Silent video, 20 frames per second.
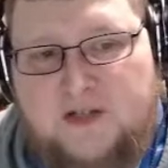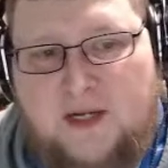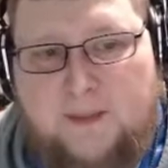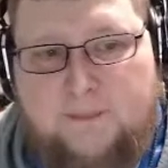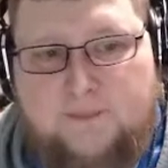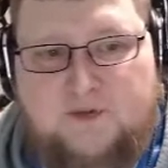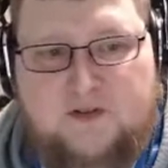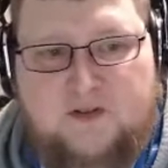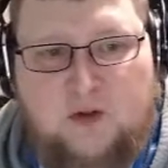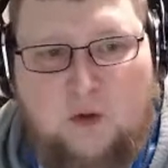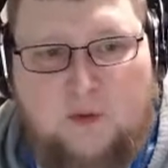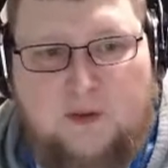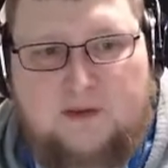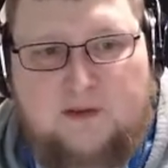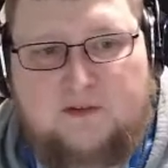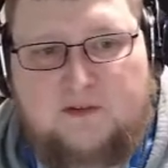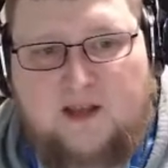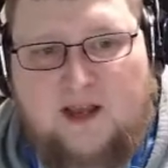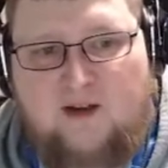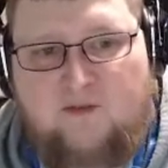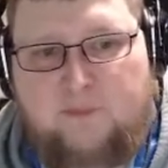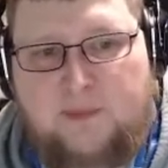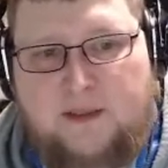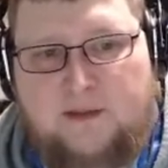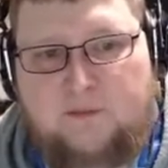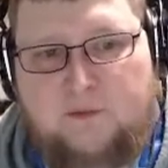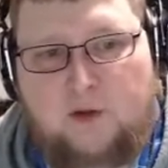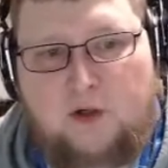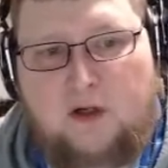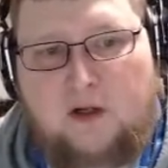Times tokens have
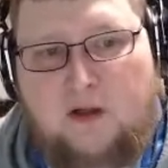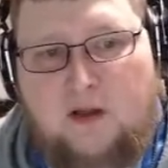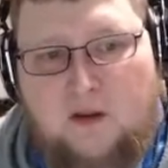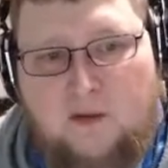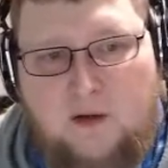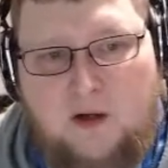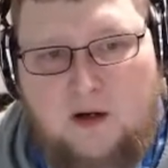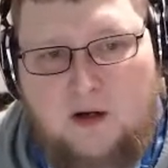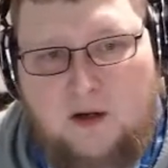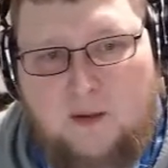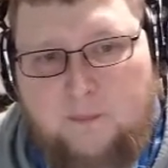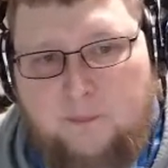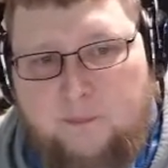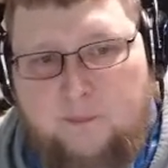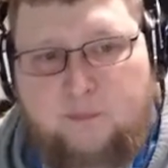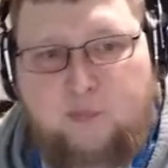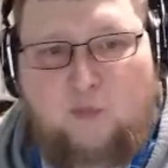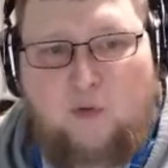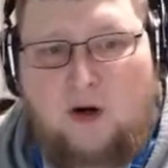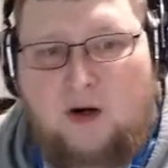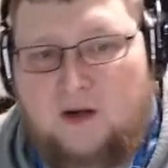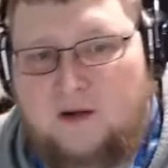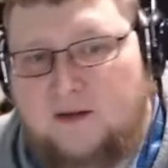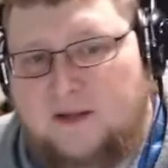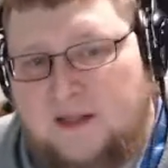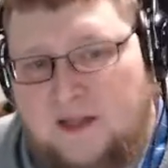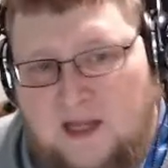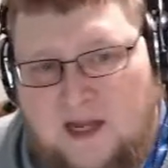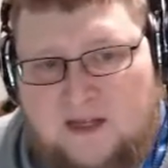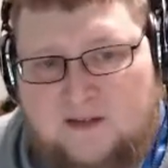been broadly
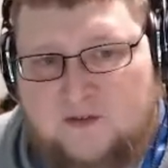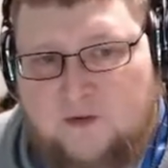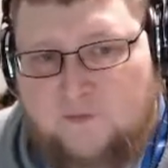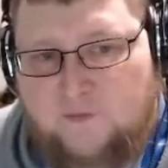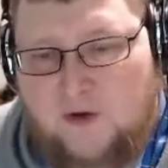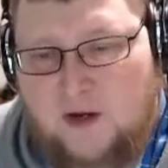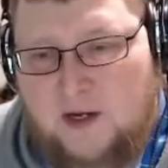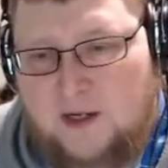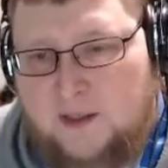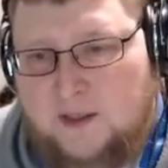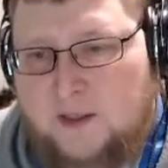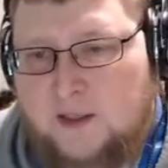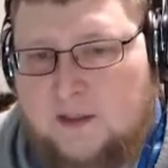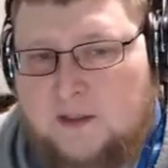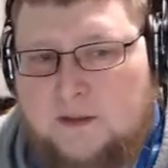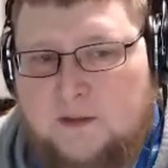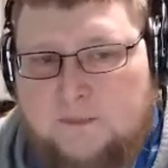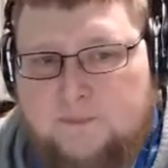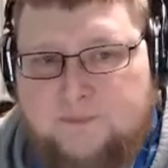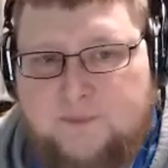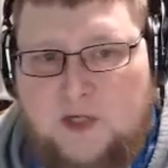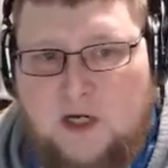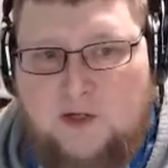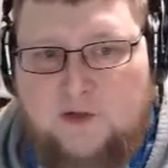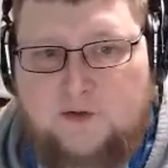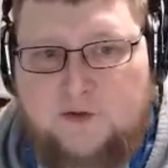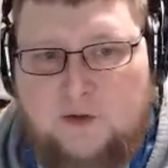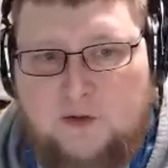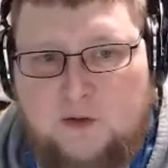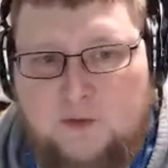classified
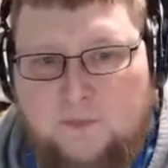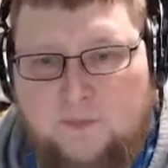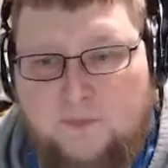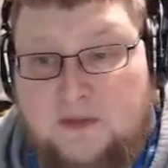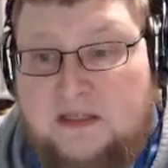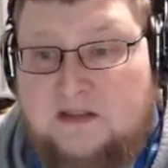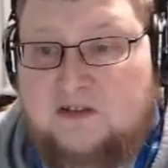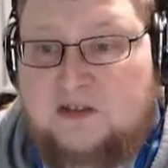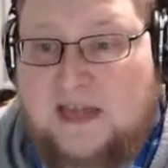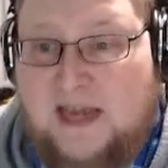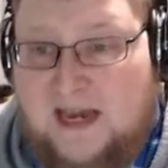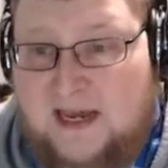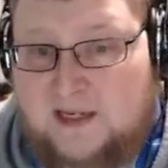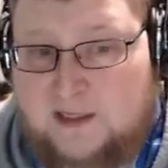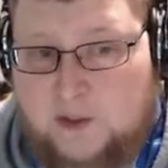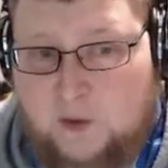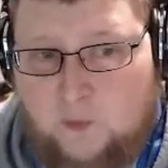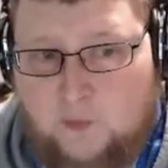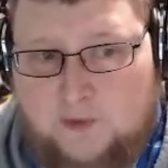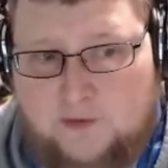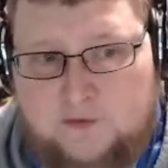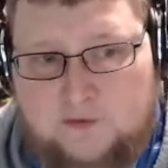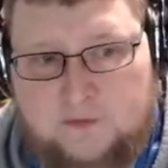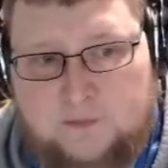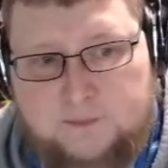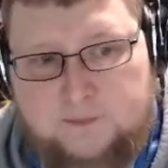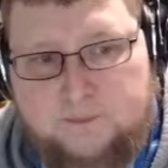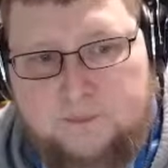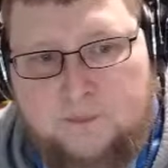under these categories.